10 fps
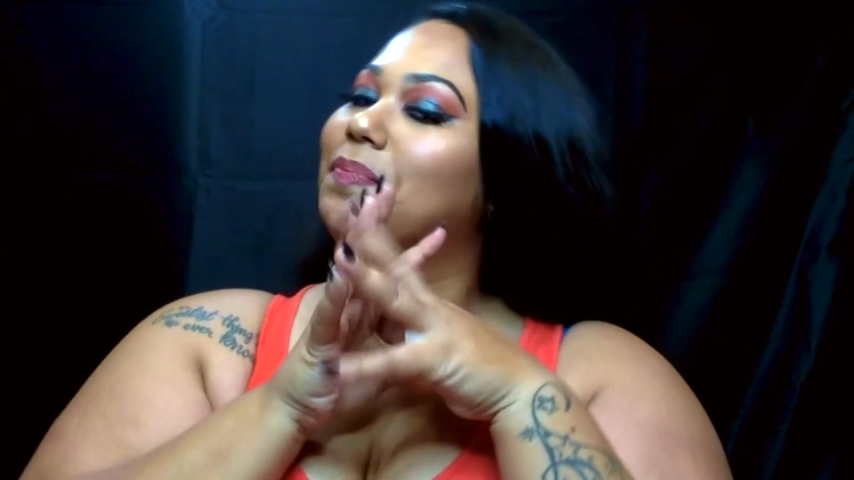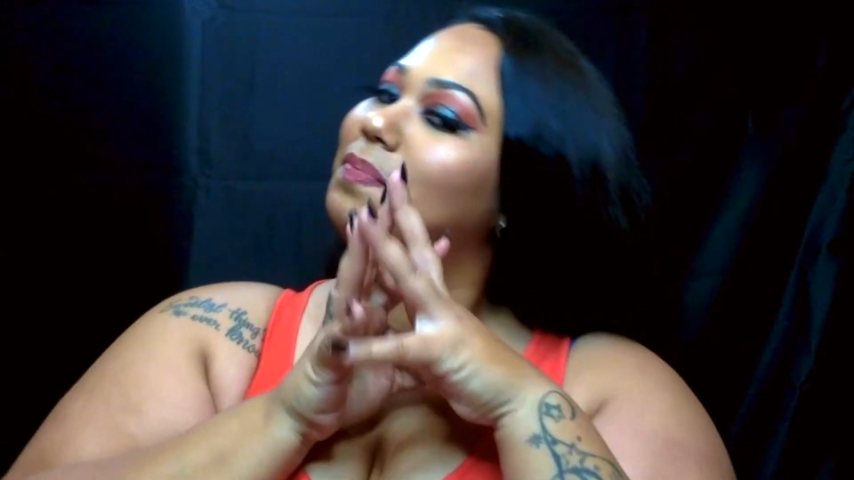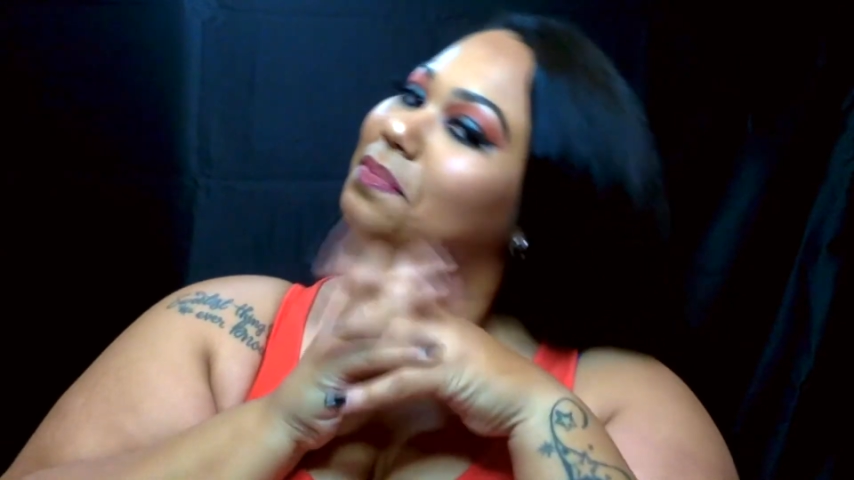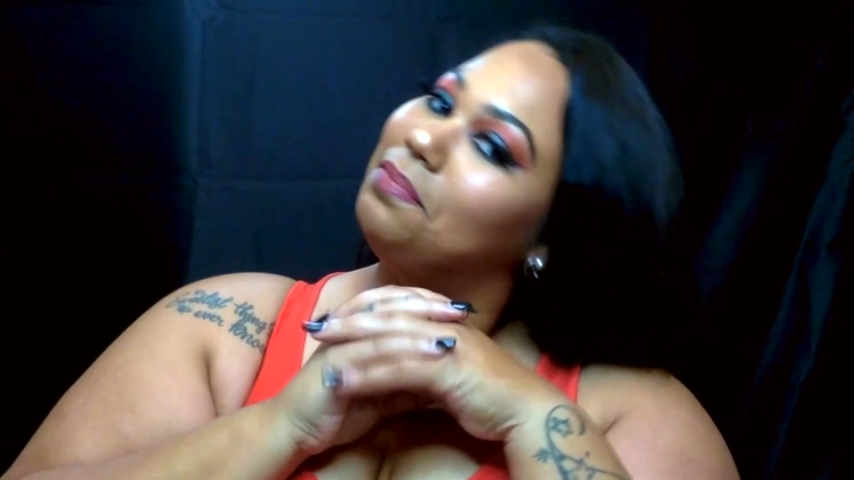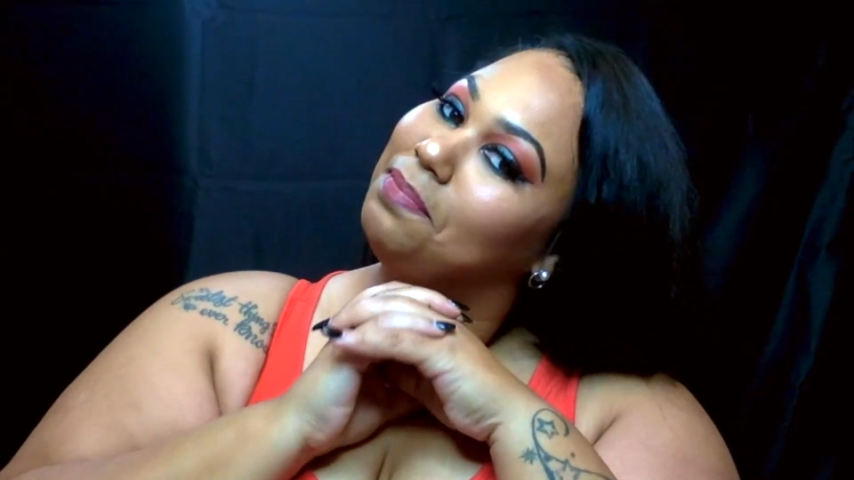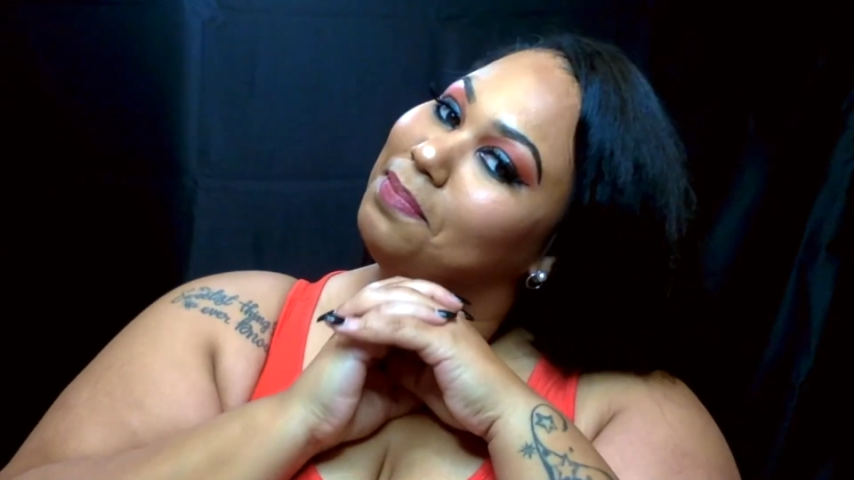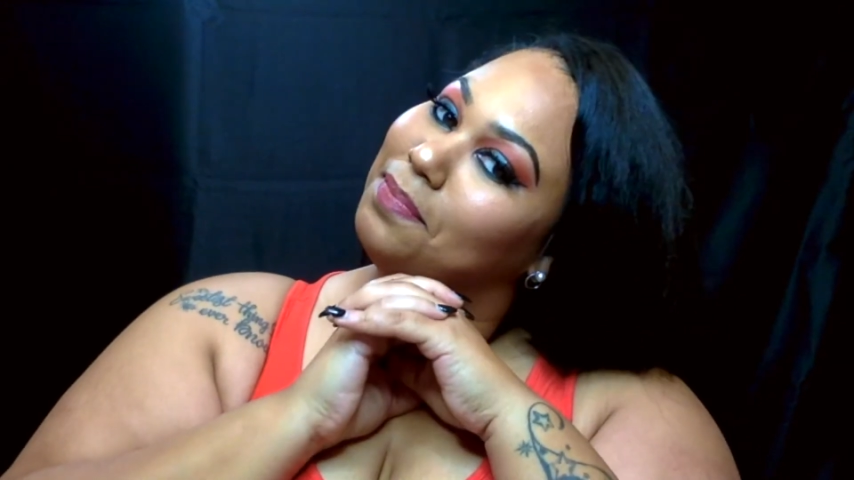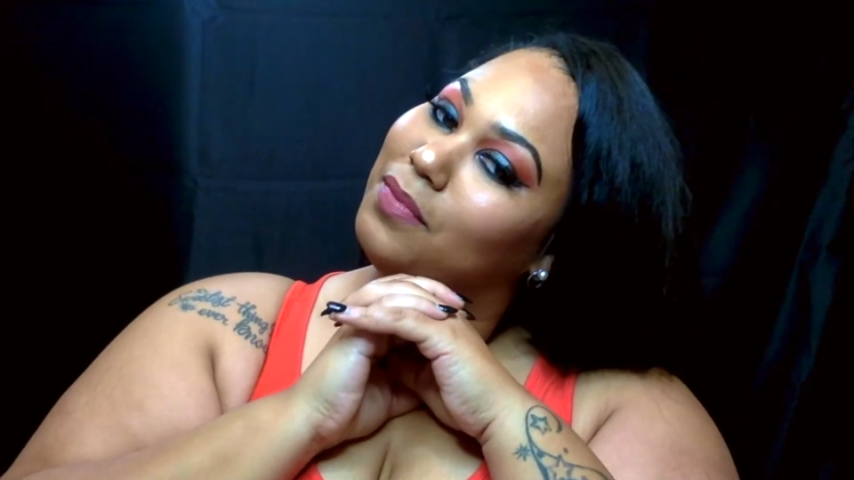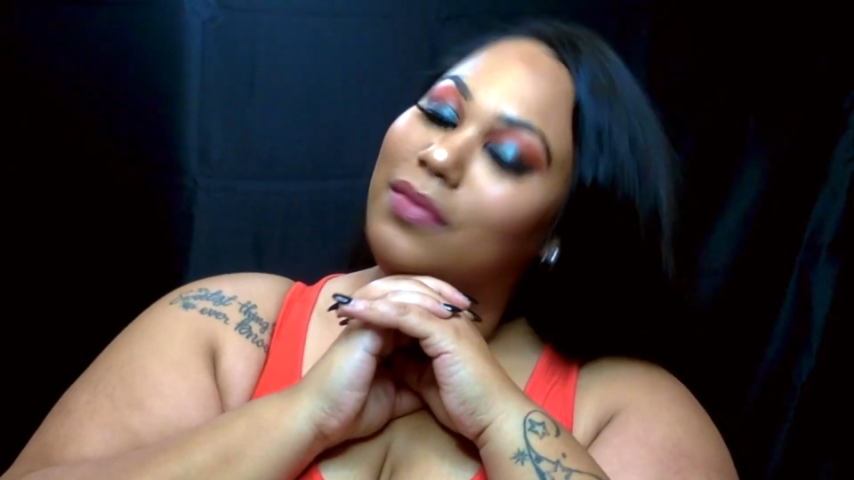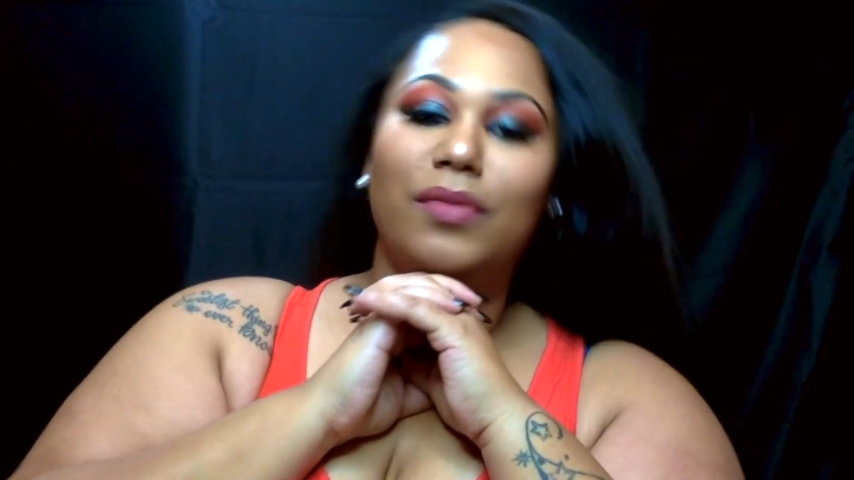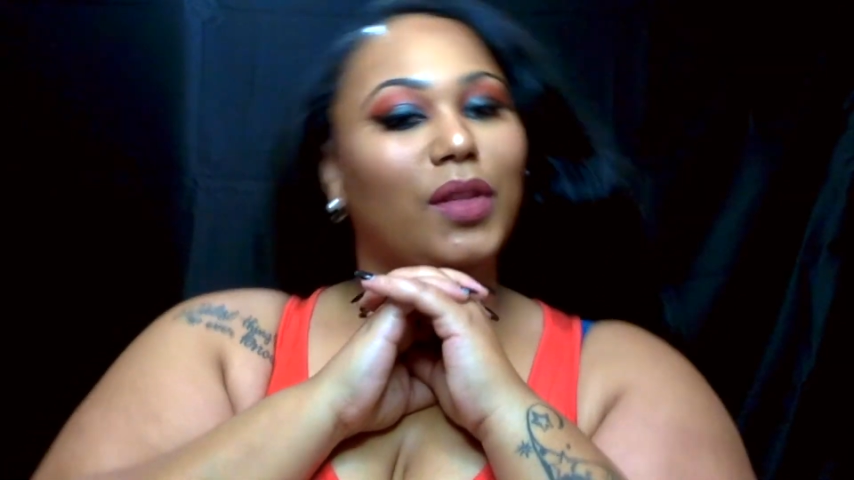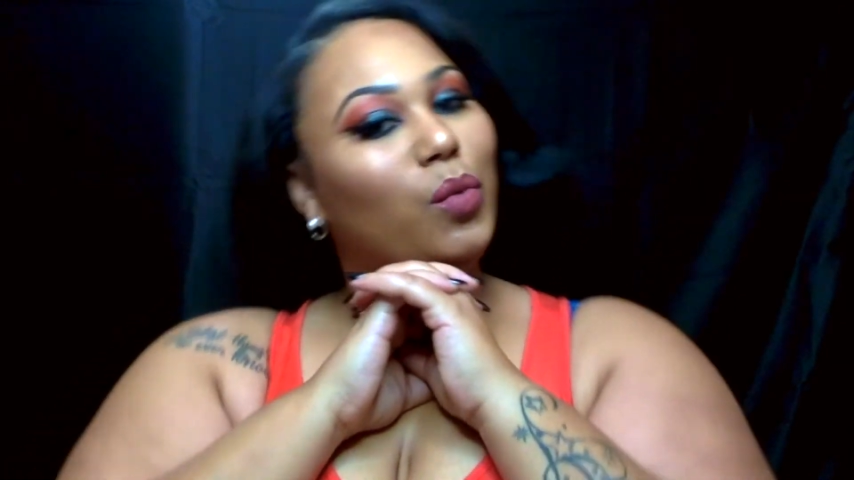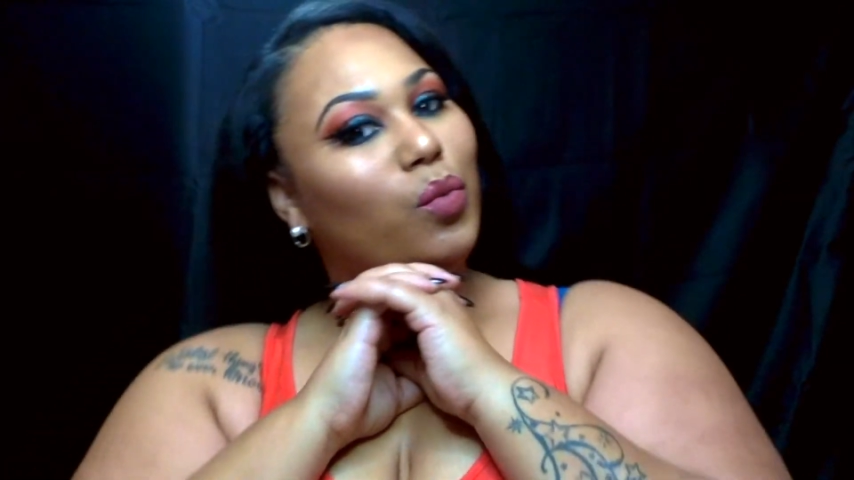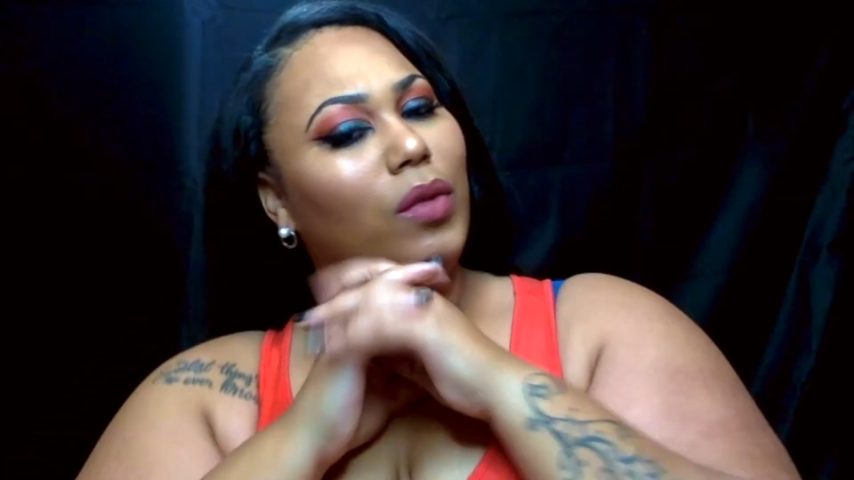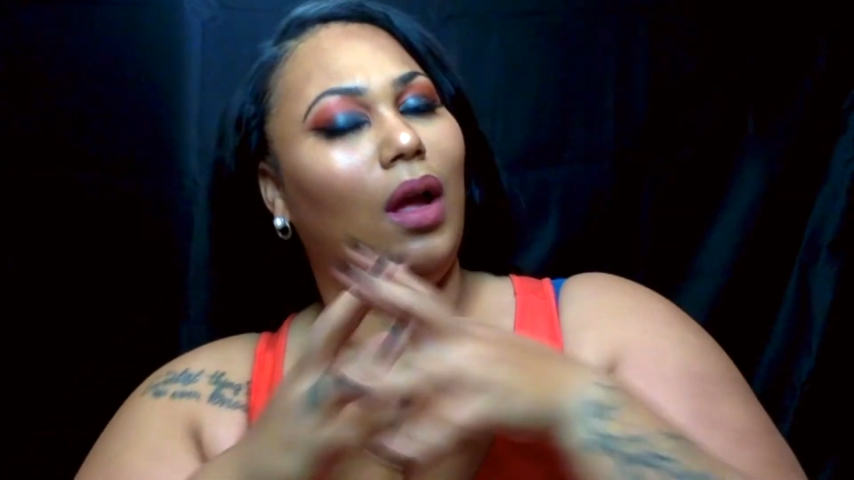the final look, you
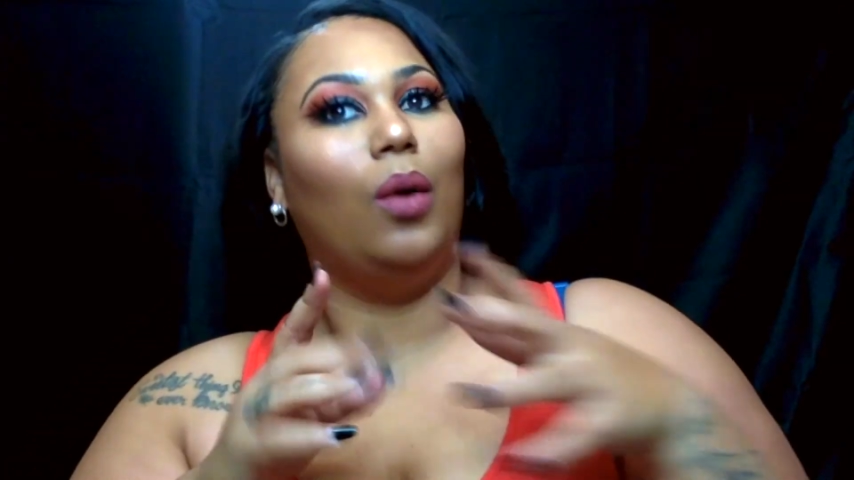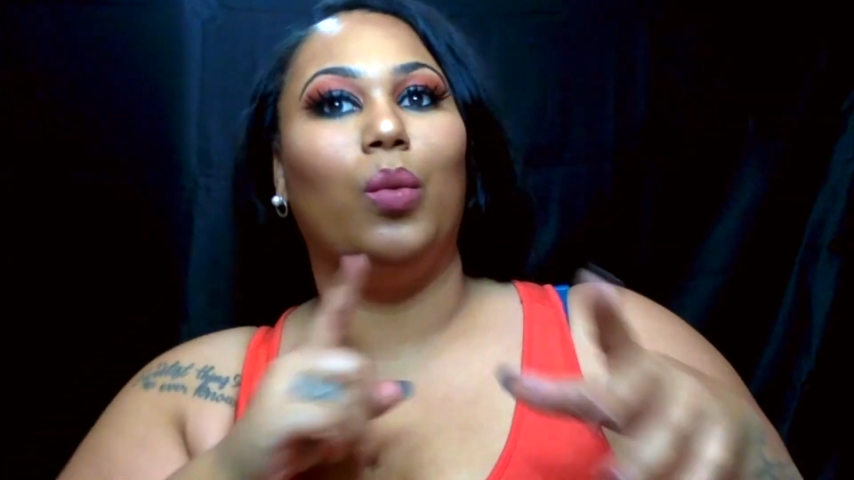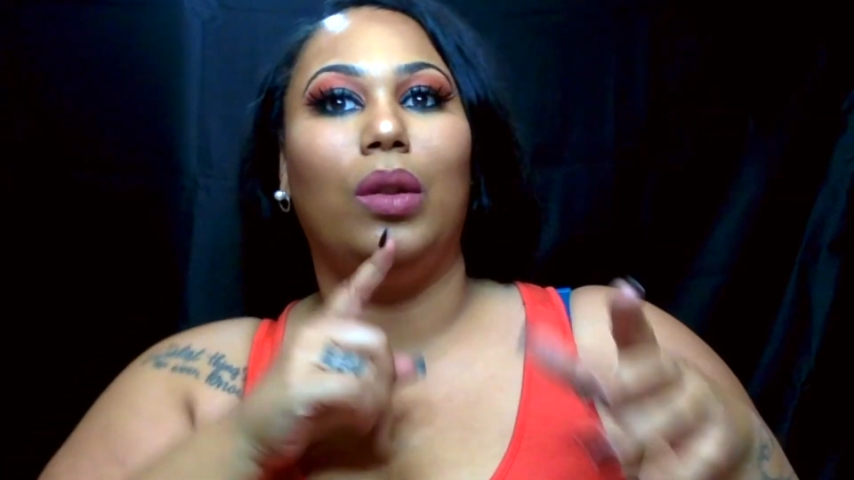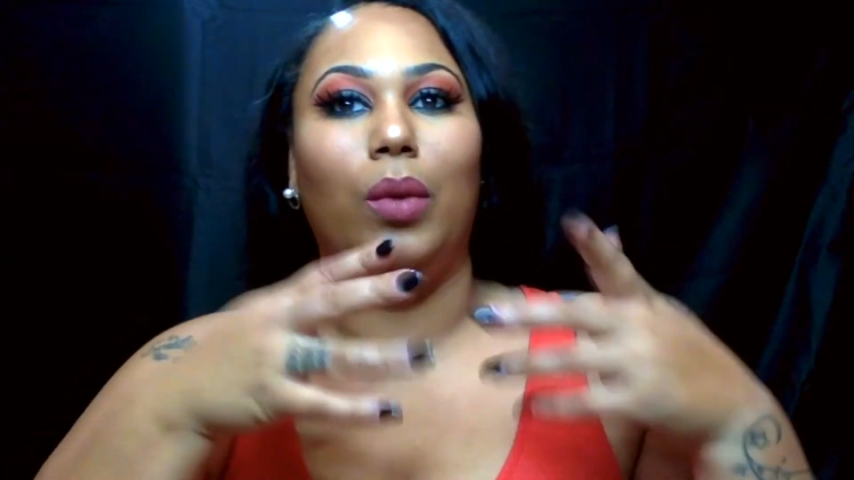guys.